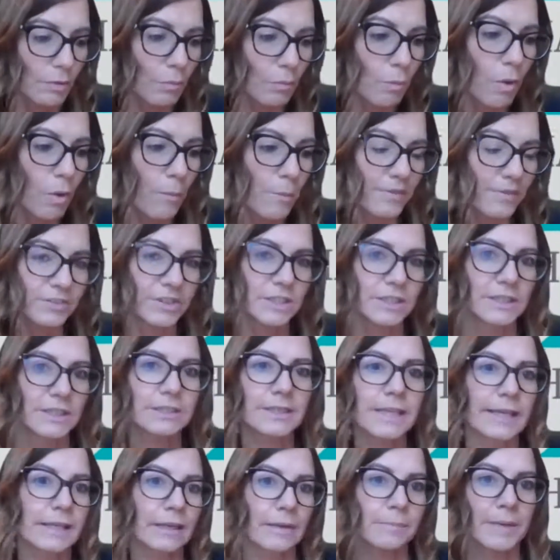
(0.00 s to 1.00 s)
what we've just
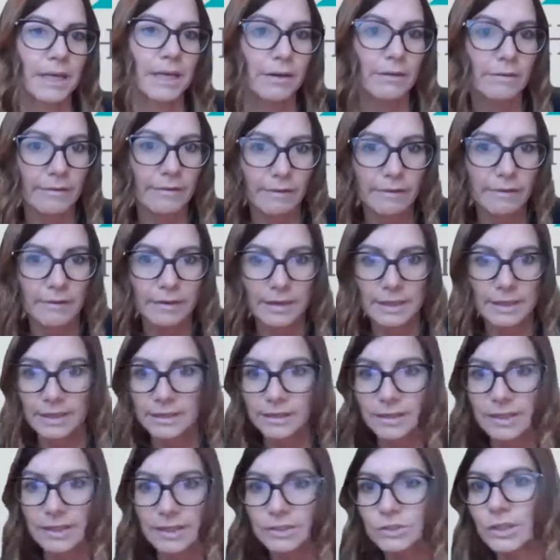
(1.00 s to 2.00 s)
said, I mean, I
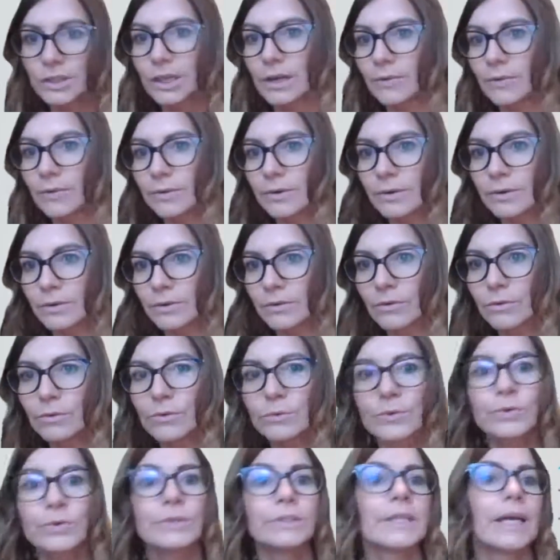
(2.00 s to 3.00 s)
could literally go on
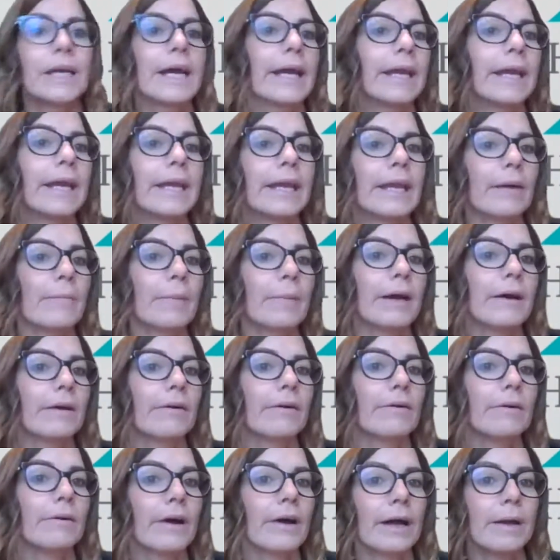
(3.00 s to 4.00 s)
all day
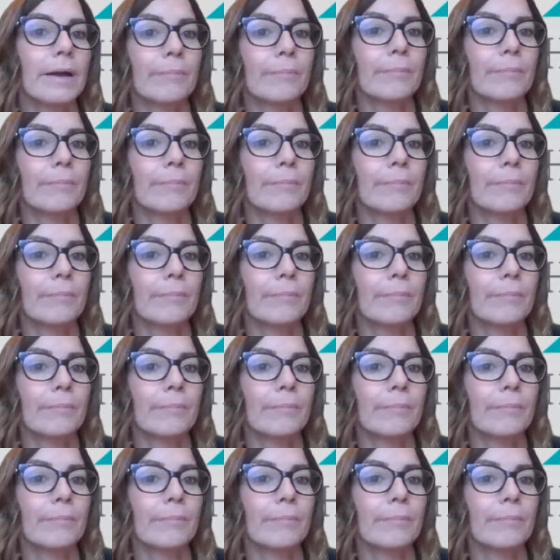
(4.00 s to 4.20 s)
about